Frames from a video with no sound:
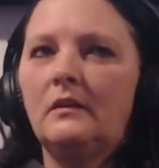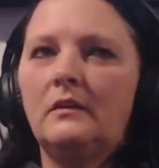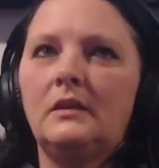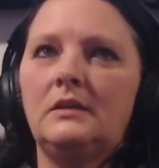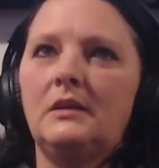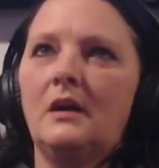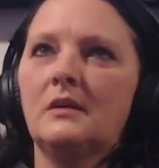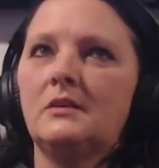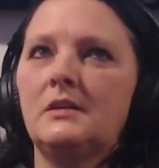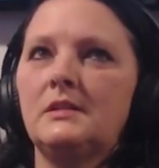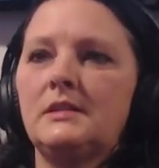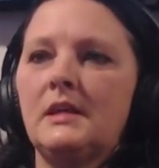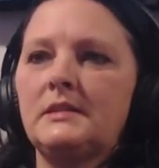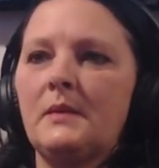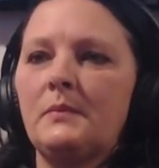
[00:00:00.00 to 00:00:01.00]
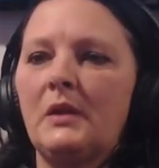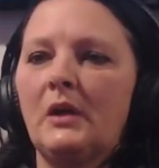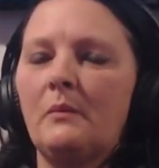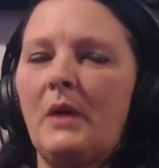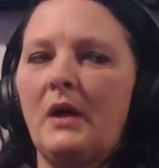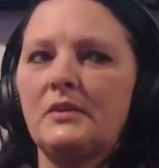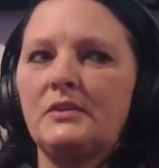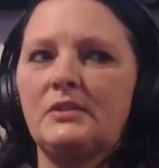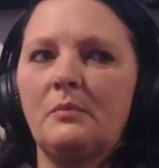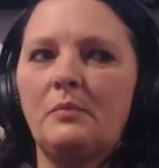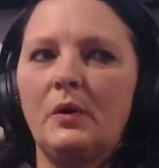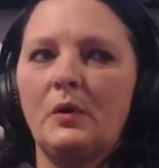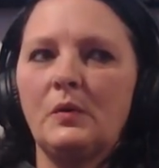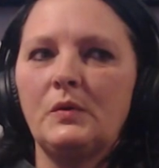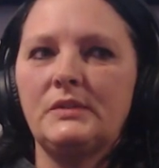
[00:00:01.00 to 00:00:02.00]
the doctor had said something about
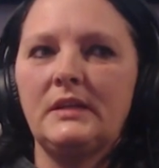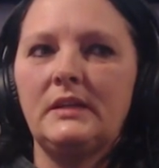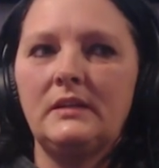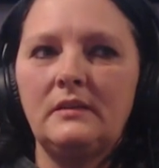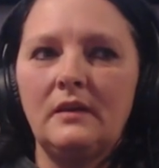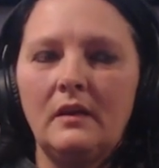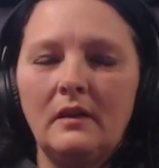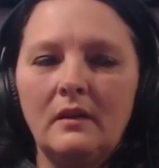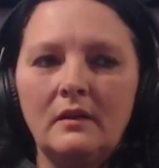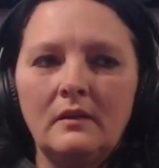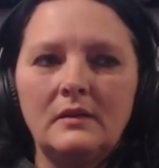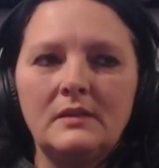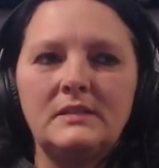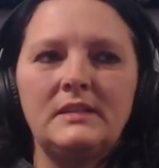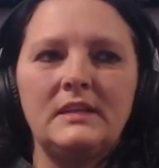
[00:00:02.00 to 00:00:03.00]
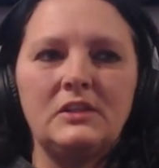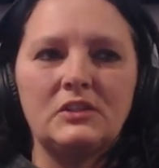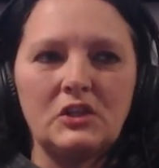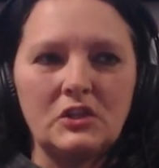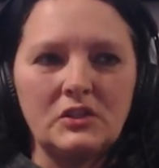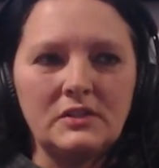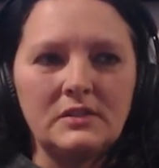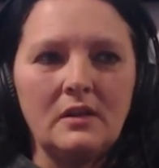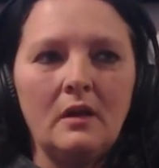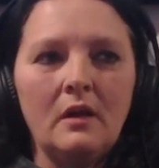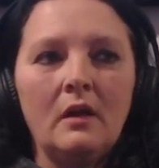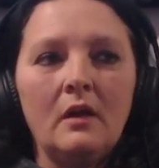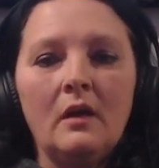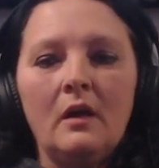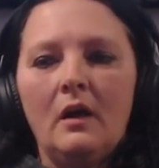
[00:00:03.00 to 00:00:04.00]
supposed seizures.
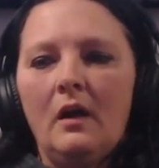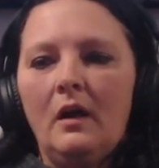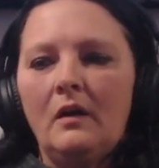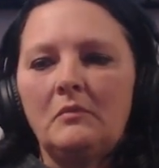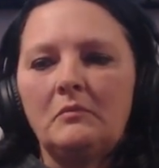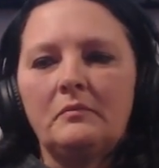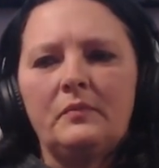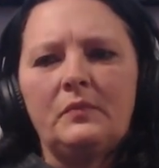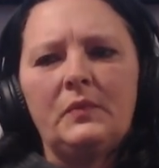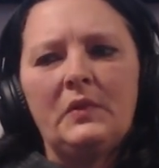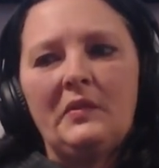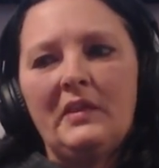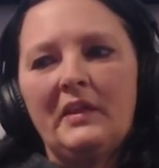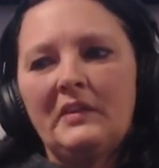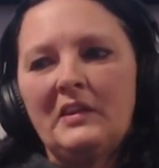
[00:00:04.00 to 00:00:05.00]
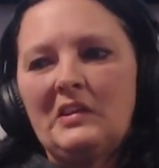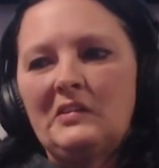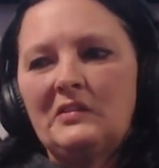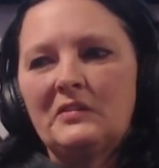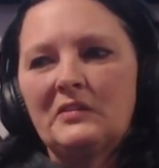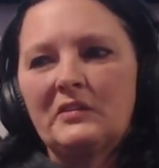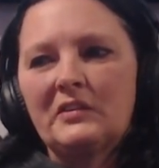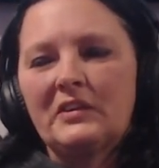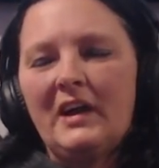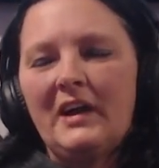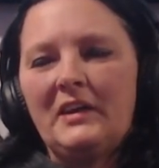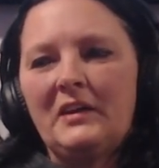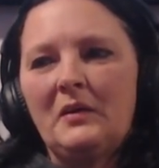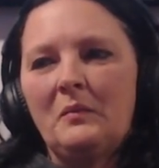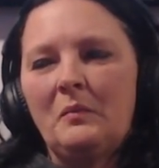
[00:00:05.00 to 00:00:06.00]
Um, the thing that
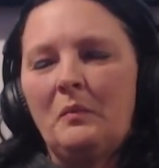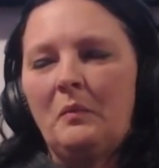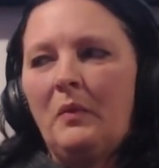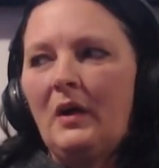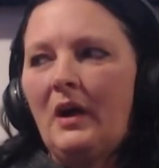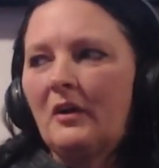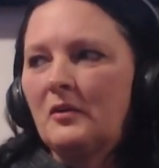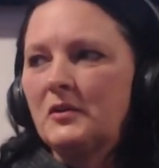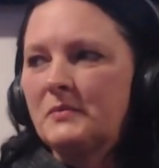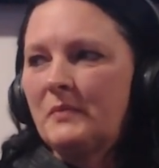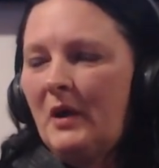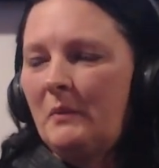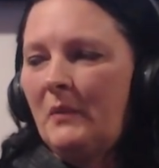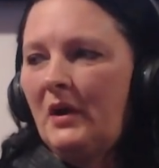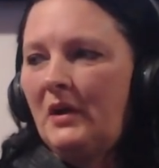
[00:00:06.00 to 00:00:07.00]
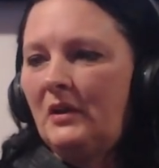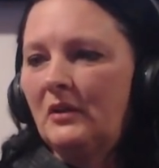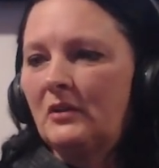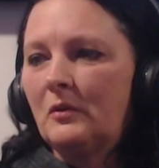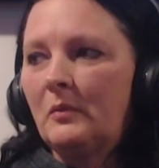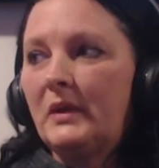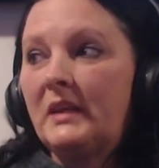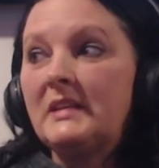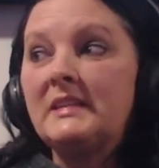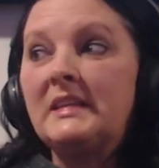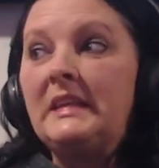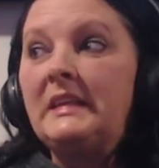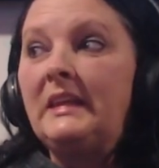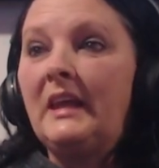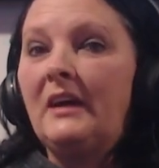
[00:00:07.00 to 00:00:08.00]
kind of boggles my mind a little bit is
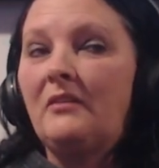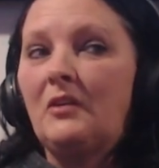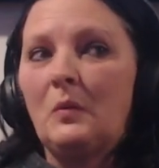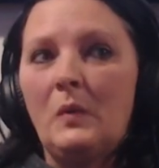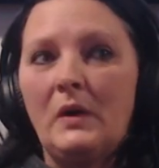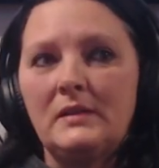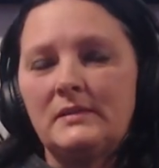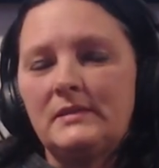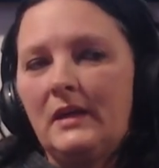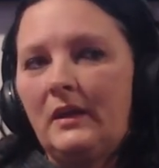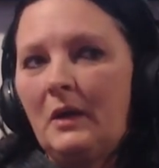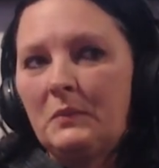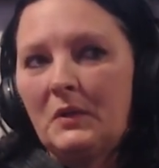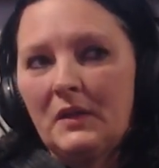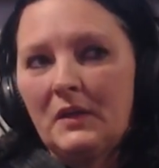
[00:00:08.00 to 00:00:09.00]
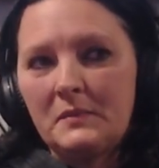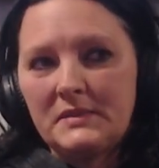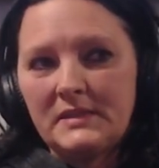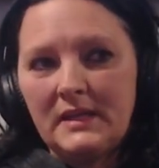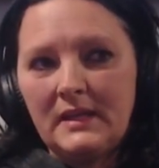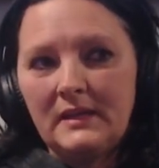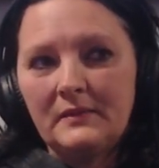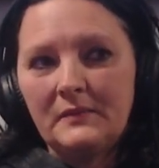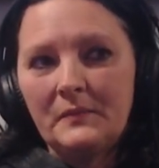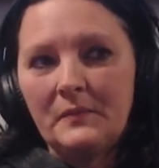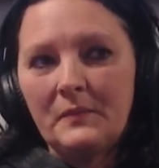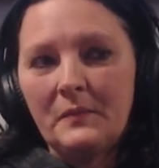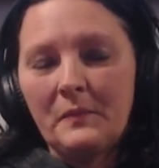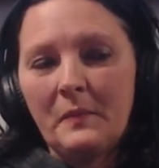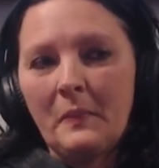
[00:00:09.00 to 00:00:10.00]
he never once said epilepsy,
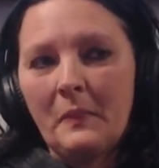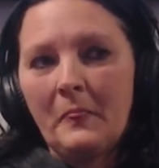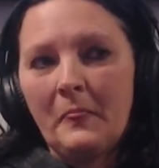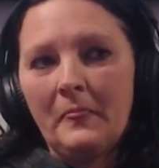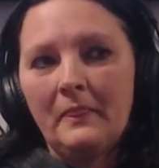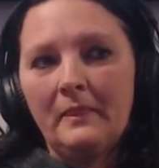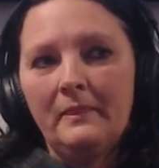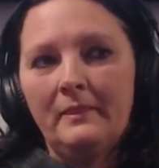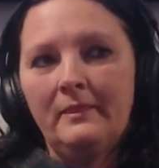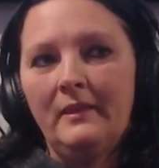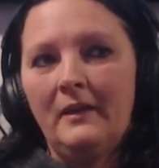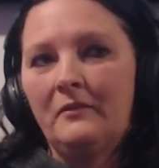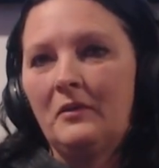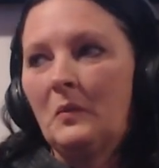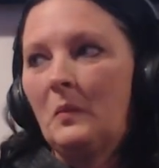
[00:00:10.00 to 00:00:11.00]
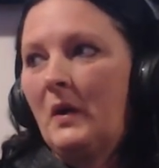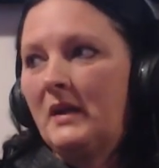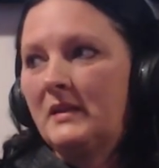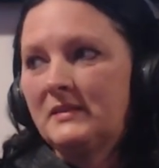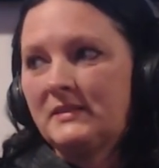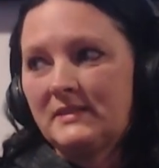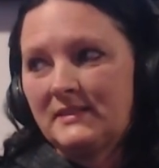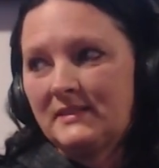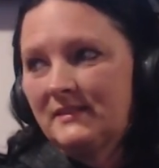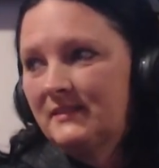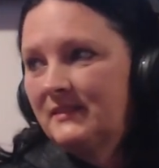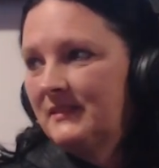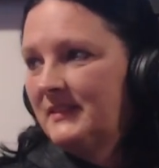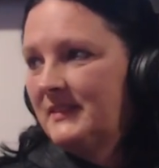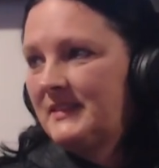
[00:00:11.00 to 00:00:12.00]
never once
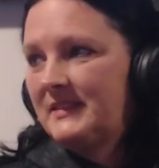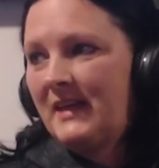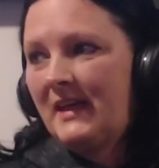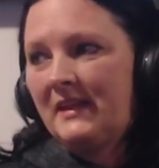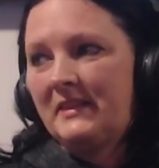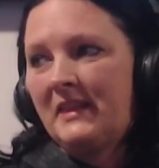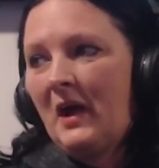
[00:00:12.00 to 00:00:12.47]
said